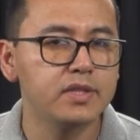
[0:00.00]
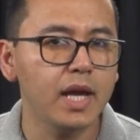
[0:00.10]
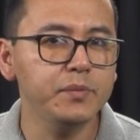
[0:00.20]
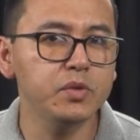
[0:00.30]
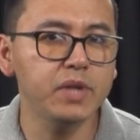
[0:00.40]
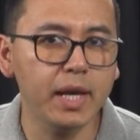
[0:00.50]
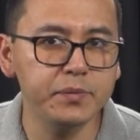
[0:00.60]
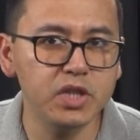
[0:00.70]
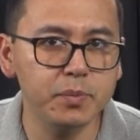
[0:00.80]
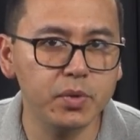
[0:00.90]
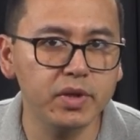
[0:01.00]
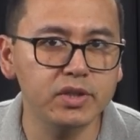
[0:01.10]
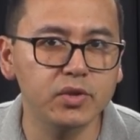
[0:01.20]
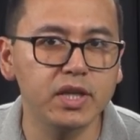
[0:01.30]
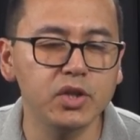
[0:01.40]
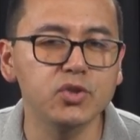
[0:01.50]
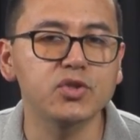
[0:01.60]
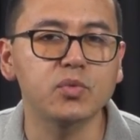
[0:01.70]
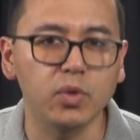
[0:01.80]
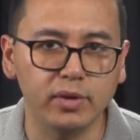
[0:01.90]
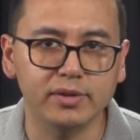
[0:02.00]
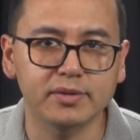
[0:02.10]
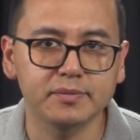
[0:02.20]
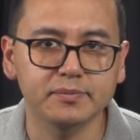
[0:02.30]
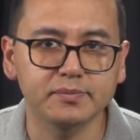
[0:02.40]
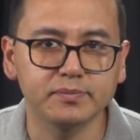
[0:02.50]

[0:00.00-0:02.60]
Time to dive deeper into the user roles.